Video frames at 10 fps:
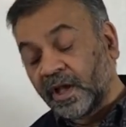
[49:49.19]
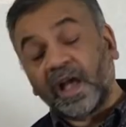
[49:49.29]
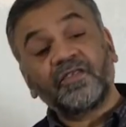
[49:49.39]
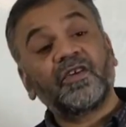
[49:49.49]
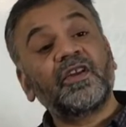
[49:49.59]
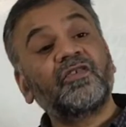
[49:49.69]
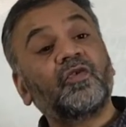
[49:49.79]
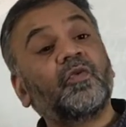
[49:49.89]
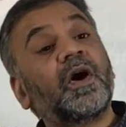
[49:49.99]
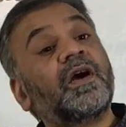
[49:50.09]
Answer is
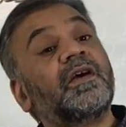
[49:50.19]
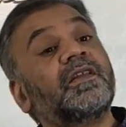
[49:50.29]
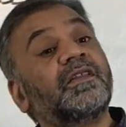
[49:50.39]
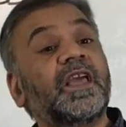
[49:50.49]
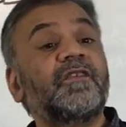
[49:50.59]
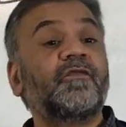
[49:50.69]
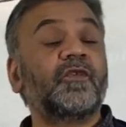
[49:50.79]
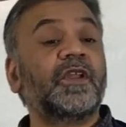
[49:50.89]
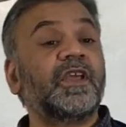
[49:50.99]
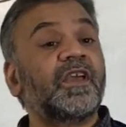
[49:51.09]
huwa
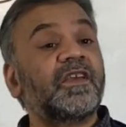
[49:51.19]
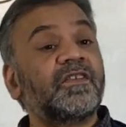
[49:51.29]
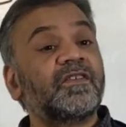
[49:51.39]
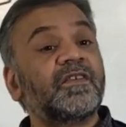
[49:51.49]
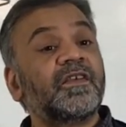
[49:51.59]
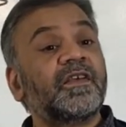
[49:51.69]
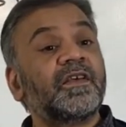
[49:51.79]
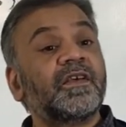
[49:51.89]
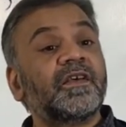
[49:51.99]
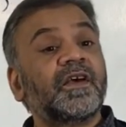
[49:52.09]
daifun, he is
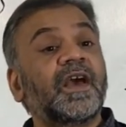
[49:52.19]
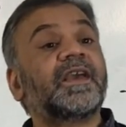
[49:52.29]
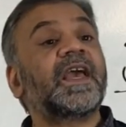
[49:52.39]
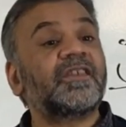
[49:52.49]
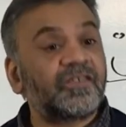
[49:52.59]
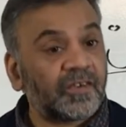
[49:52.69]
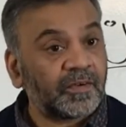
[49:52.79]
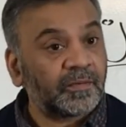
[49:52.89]
a guest.